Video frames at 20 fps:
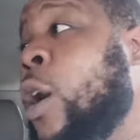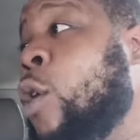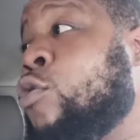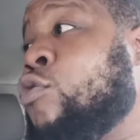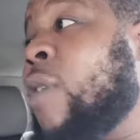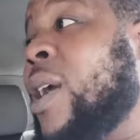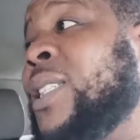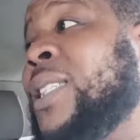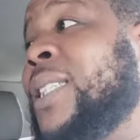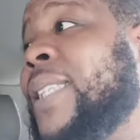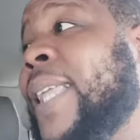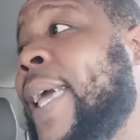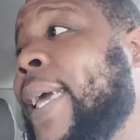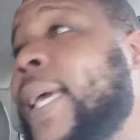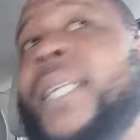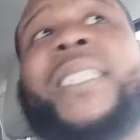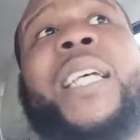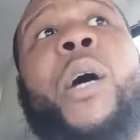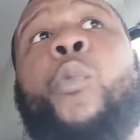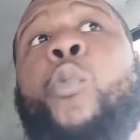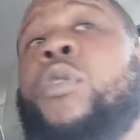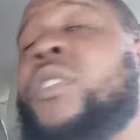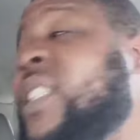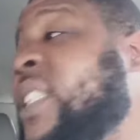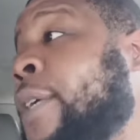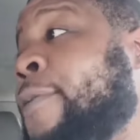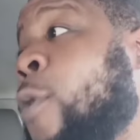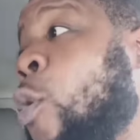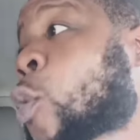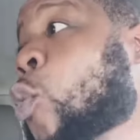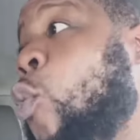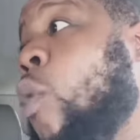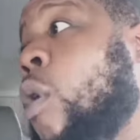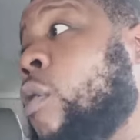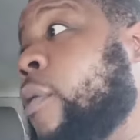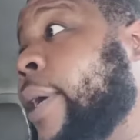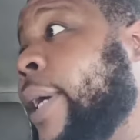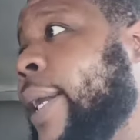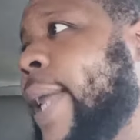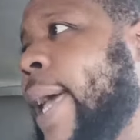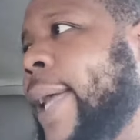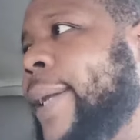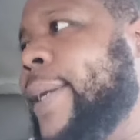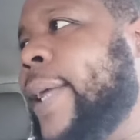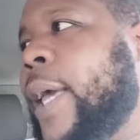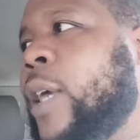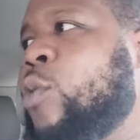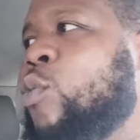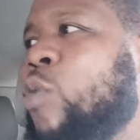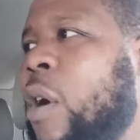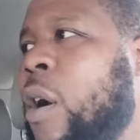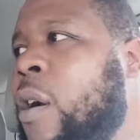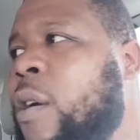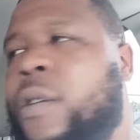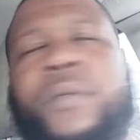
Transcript: crazy thing is, I wasn't even working that day, you heard?